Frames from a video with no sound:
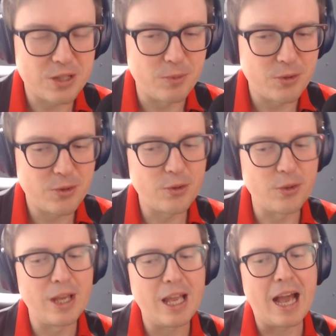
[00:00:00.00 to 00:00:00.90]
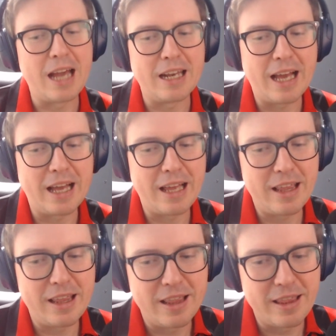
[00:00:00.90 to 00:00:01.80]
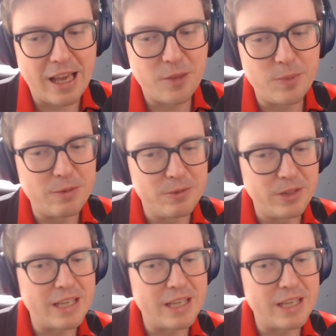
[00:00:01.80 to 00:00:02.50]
players coming through, and that could be. There